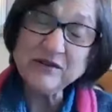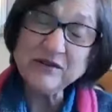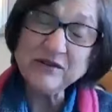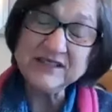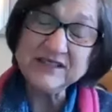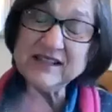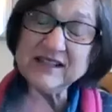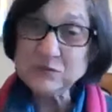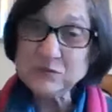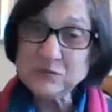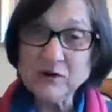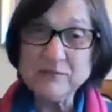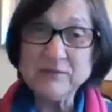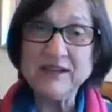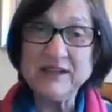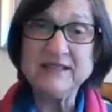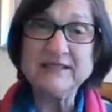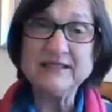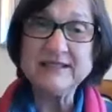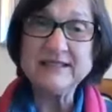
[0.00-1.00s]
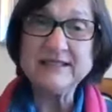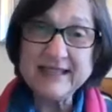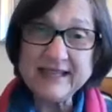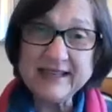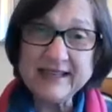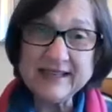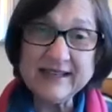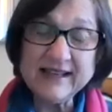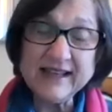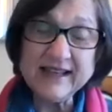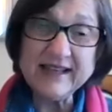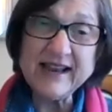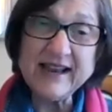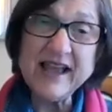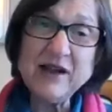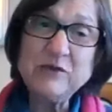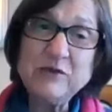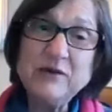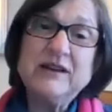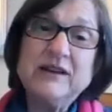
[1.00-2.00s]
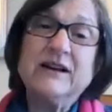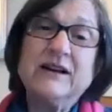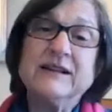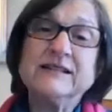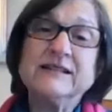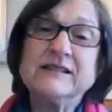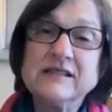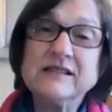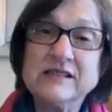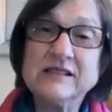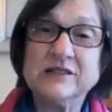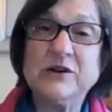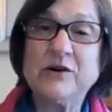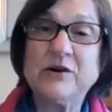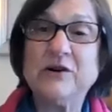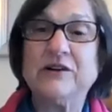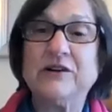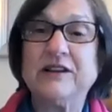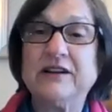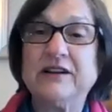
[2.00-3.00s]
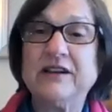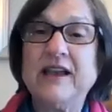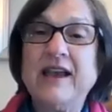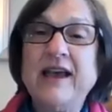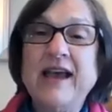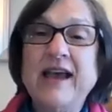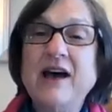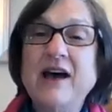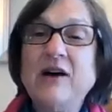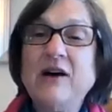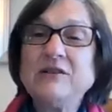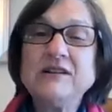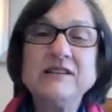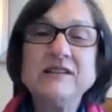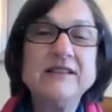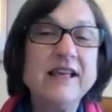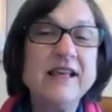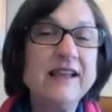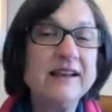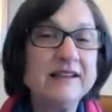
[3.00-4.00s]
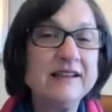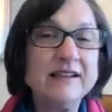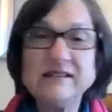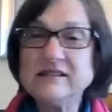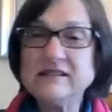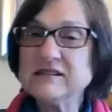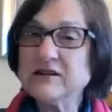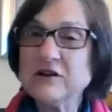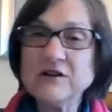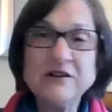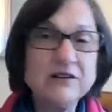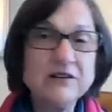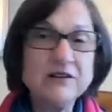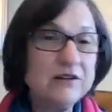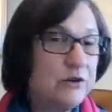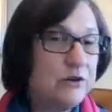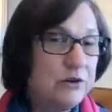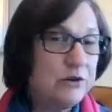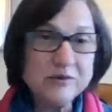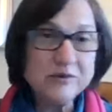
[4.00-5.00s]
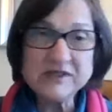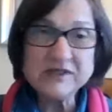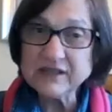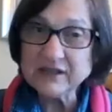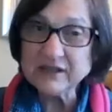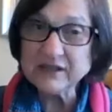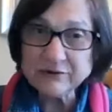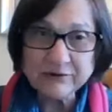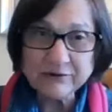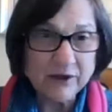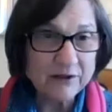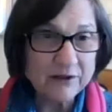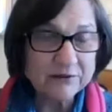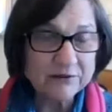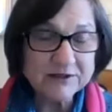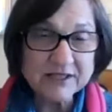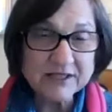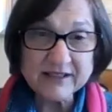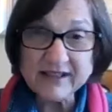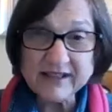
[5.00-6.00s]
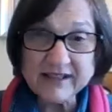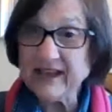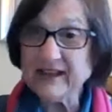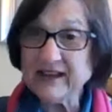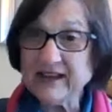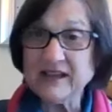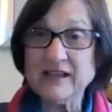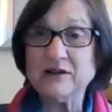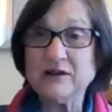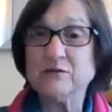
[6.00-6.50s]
tell us more about Tiyya and how it got started. How did that get started? Who was involved in that and